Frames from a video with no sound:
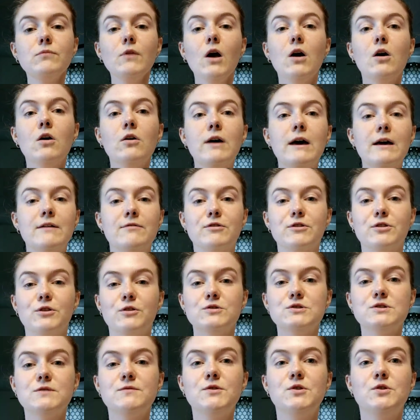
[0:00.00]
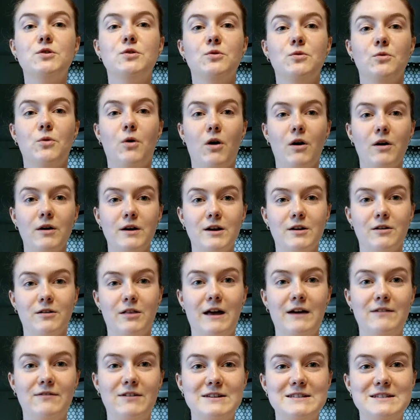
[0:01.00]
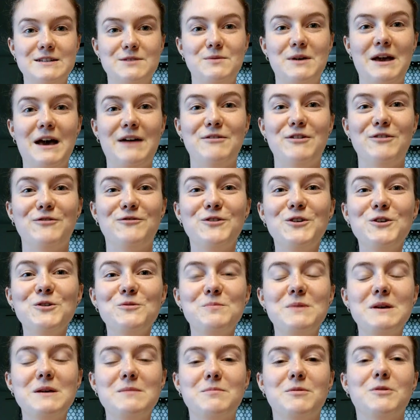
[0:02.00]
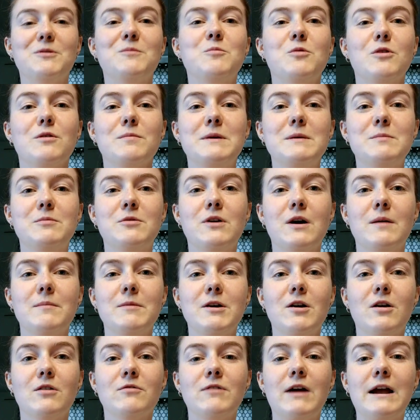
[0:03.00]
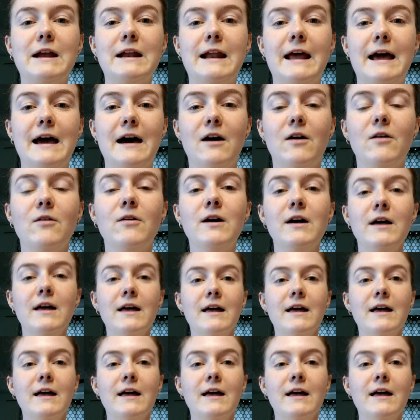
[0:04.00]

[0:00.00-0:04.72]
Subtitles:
Okay, for those of you who are here live, I see we have a few people, more people coming on right now.